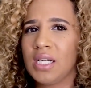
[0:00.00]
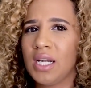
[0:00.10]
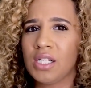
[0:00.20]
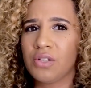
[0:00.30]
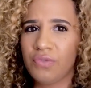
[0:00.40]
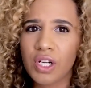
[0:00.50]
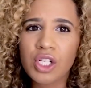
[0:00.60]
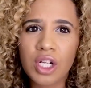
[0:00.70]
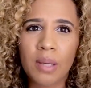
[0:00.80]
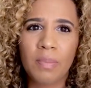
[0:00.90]
connected
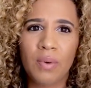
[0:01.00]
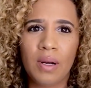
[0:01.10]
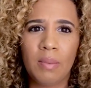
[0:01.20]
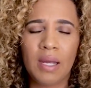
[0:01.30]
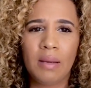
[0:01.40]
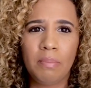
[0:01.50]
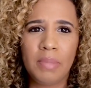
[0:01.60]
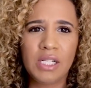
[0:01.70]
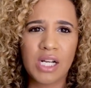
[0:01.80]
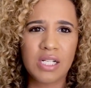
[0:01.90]
friendship where I'm like,
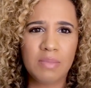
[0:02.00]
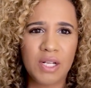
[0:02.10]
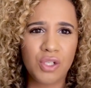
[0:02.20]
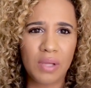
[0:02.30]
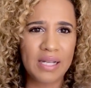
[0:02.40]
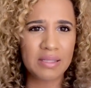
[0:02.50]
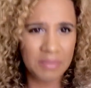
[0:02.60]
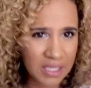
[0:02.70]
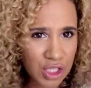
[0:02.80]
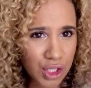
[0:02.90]
bitch, I just met you last
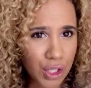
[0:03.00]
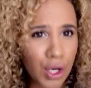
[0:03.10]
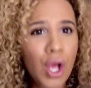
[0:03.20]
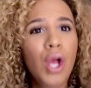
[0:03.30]
semester,